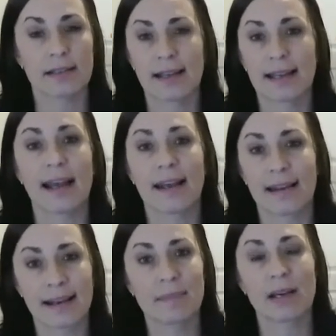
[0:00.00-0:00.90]
again,
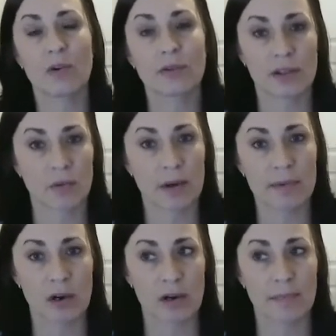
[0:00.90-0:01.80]
that could be a whole nother
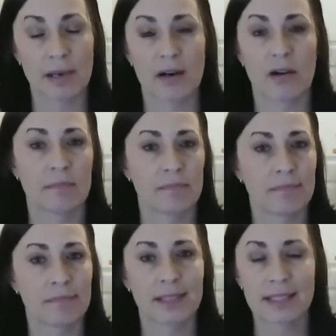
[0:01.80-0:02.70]
webinar, but our
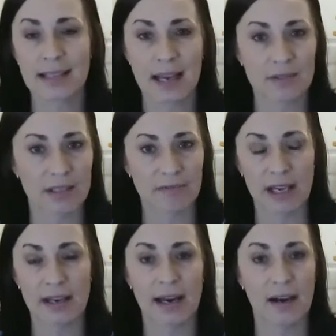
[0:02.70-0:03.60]
discounts in
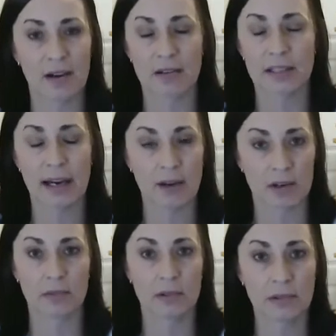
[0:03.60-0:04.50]
vet care are
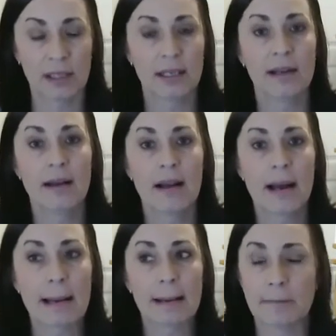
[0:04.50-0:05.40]
terrible.
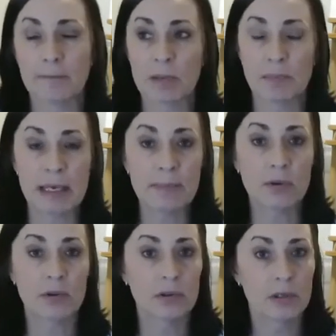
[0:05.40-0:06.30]
And
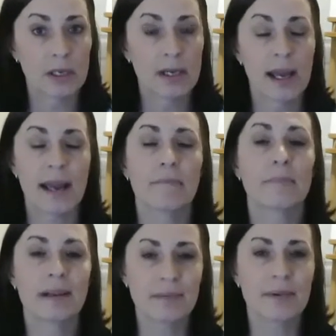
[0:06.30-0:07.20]
people,
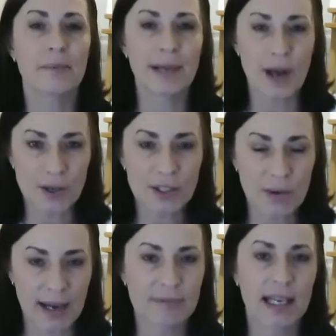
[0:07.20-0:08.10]
but we also
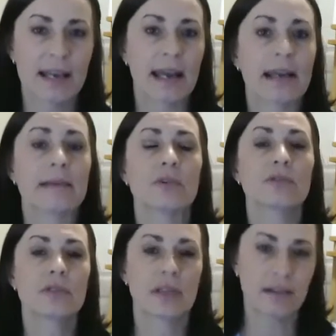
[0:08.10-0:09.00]
have 10
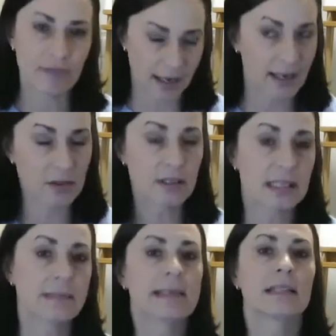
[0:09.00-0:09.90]
animals and vet care is
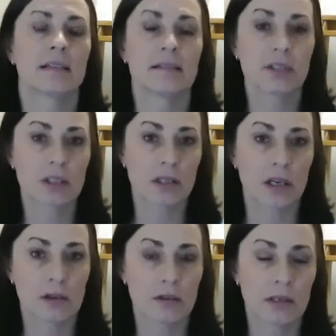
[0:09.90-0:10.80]
expensive.
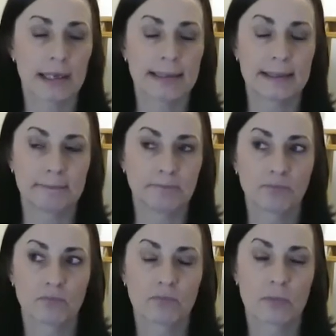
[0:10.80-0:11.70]
So,
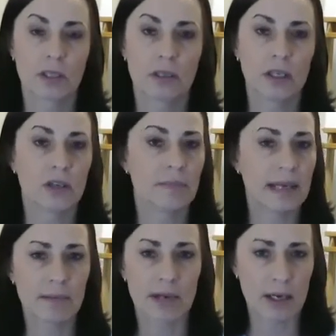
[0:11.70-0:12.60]

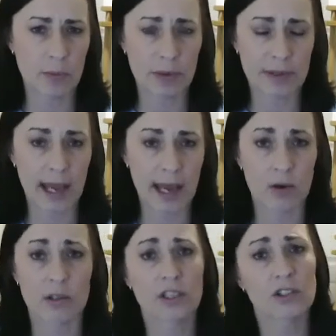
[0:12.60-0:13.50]
be able to help with that, or a